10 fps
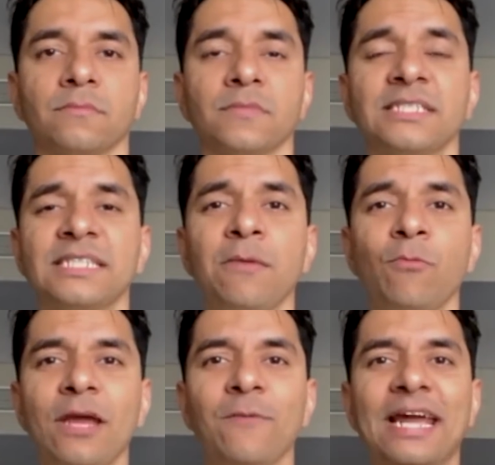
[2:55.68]
The same
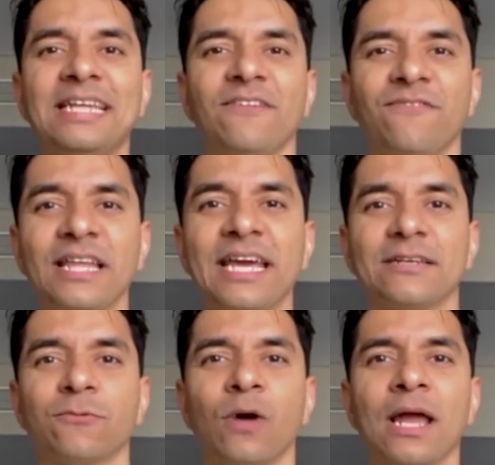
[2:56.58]
way when I deflate,
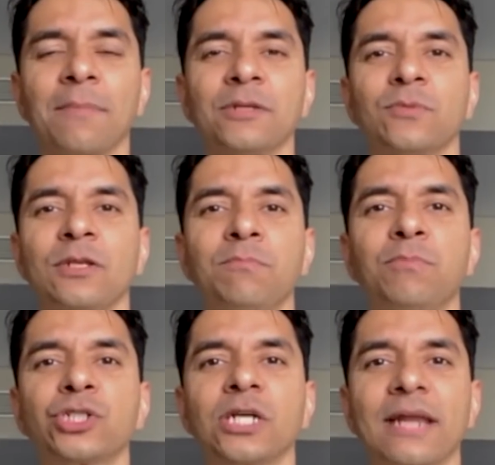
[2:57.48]
what happens when you
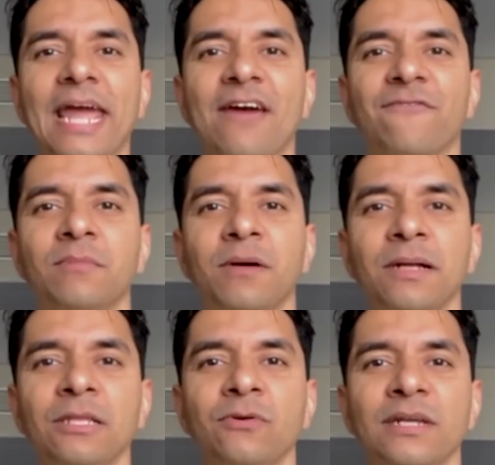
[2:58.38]
push out air from a
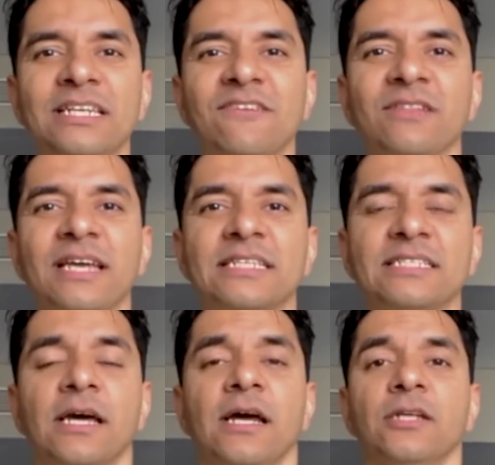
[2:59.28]
balloon? It
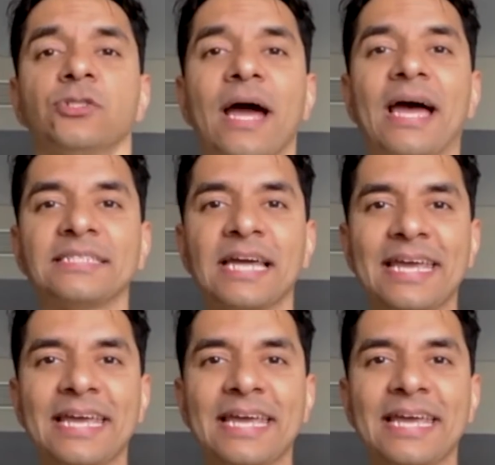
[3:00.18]
deflates. So as I